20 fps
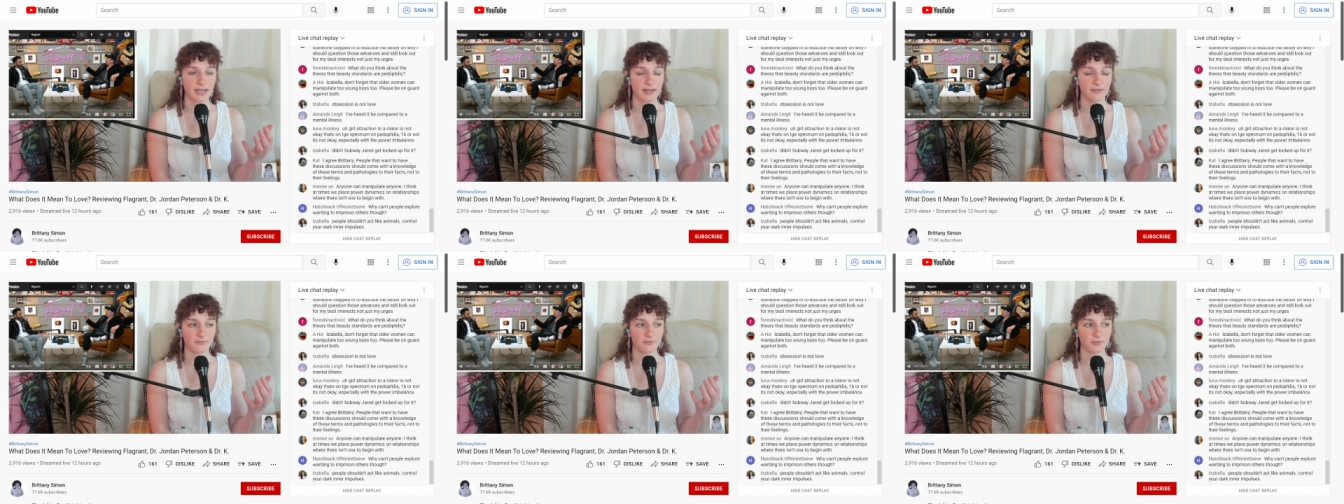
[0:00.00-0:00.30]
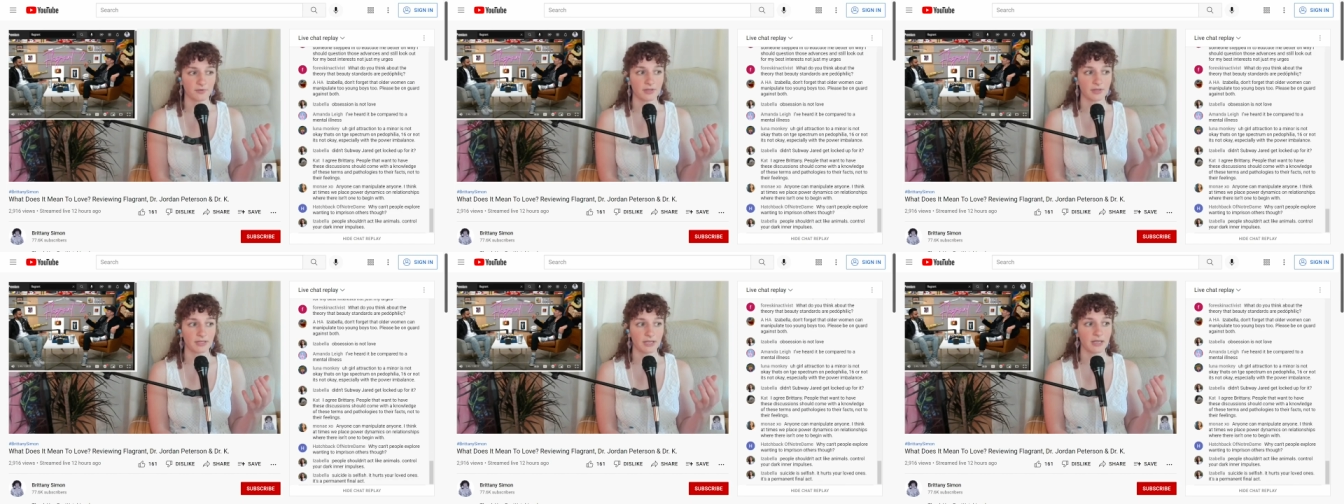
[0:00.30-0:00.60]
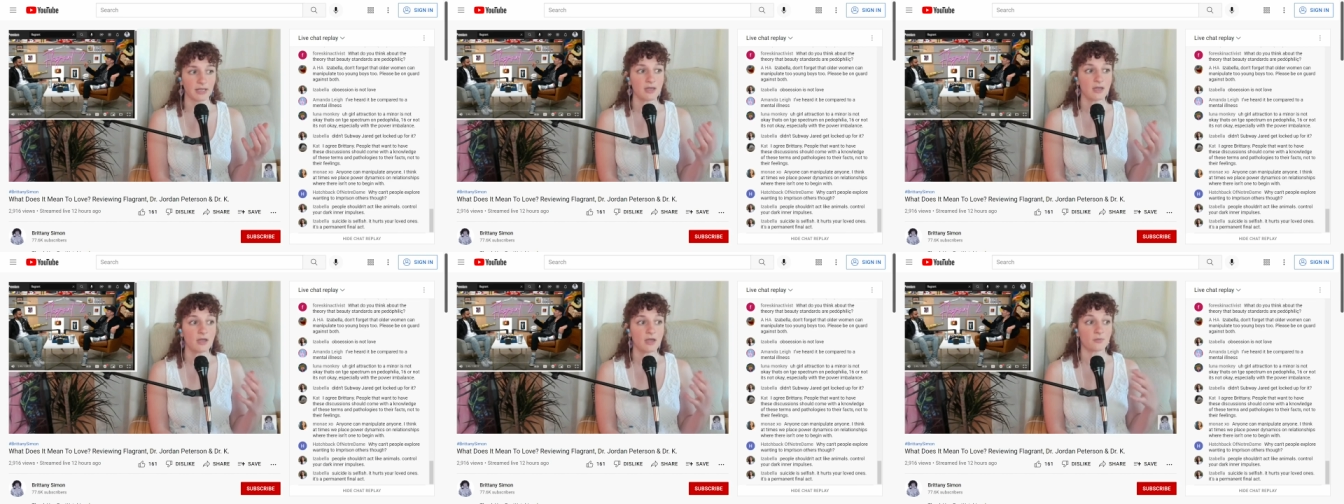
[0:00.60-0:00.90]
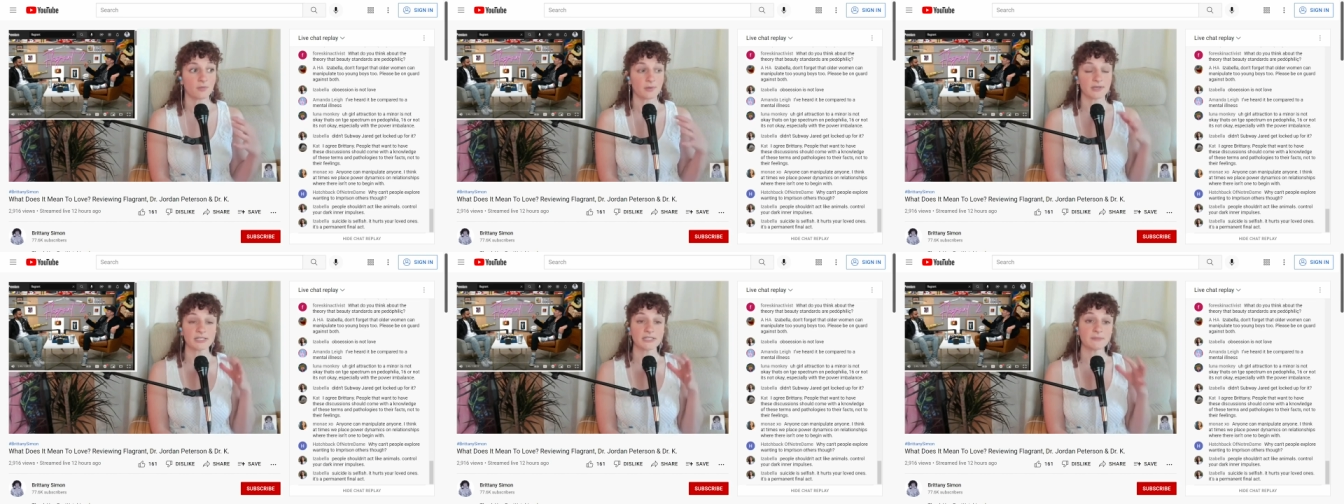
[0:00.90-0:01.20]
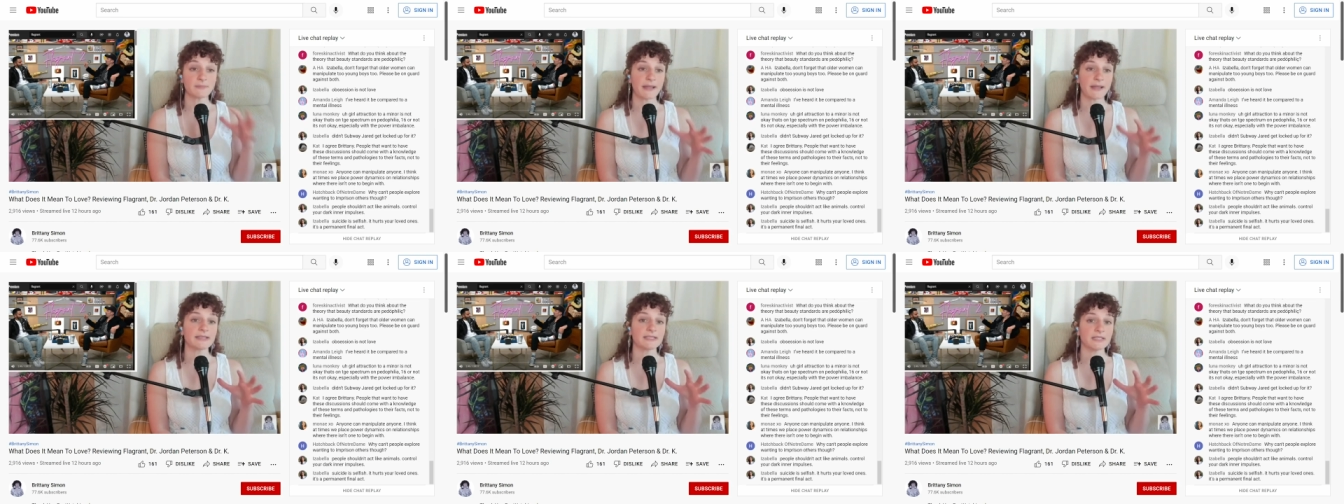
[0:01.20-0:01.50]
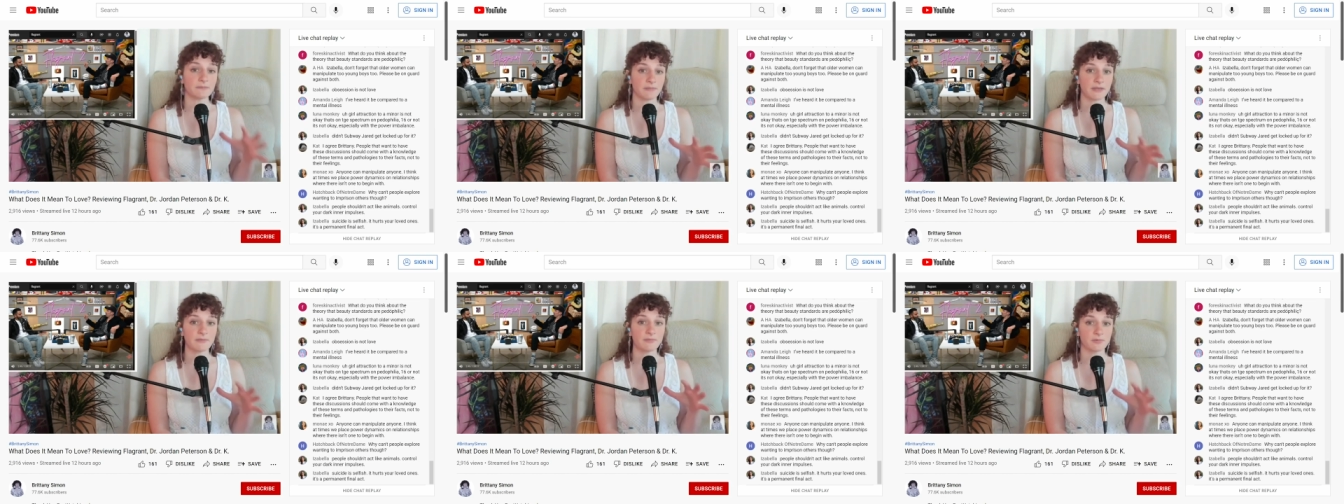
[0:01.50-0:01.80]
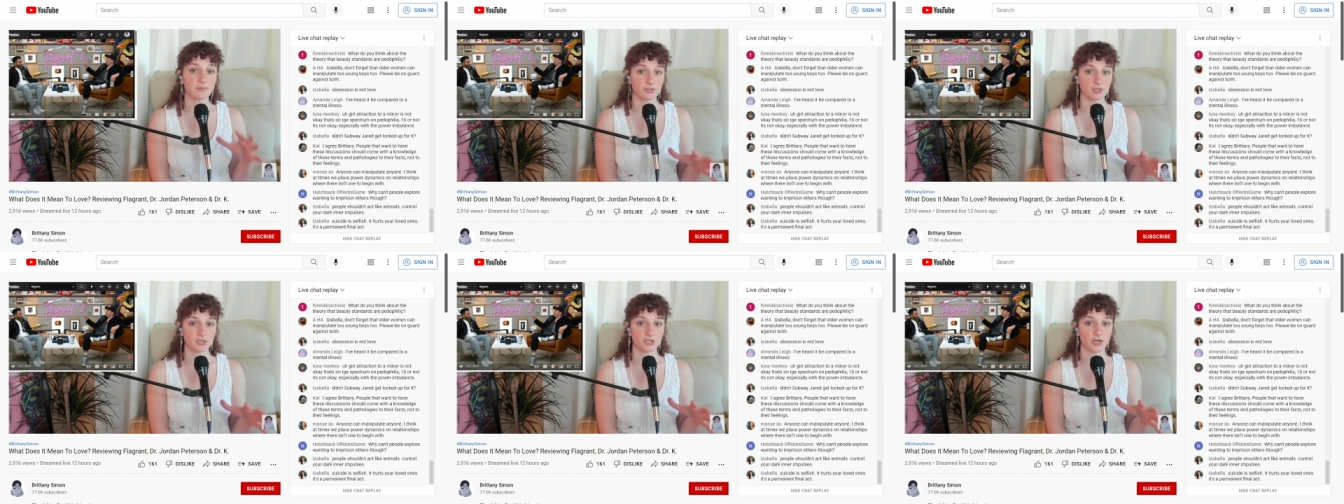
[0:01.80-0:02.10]
I've really respected
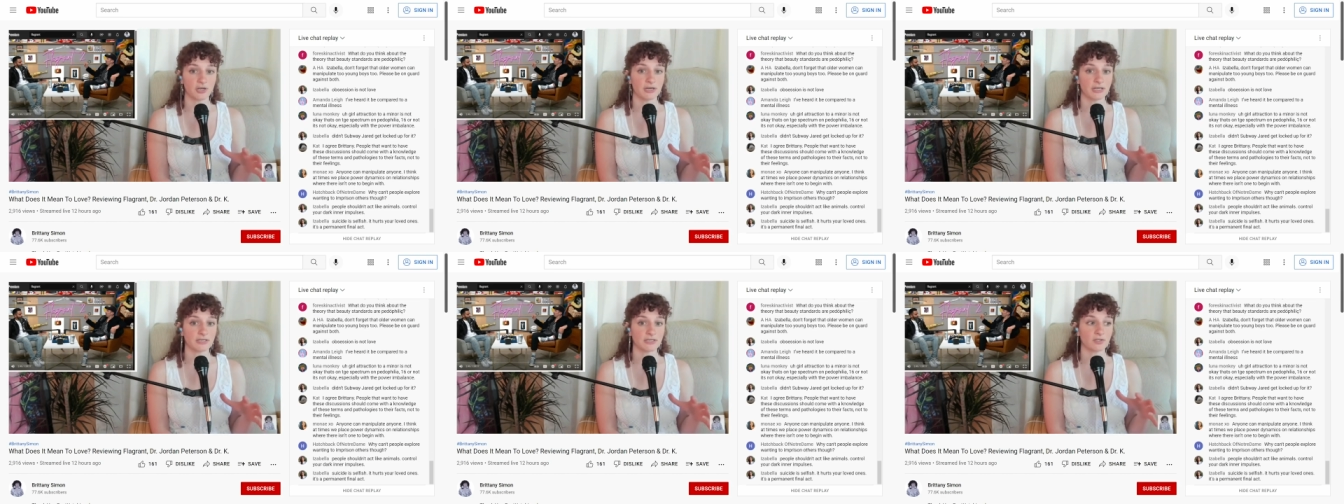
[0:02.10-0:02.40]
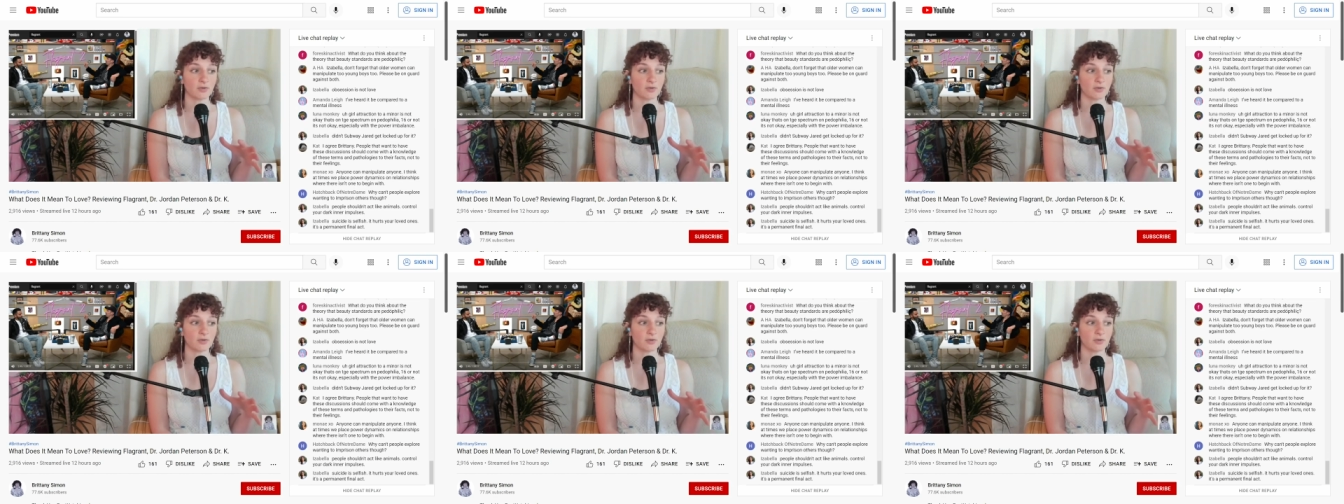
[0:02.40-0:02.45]
people's journey.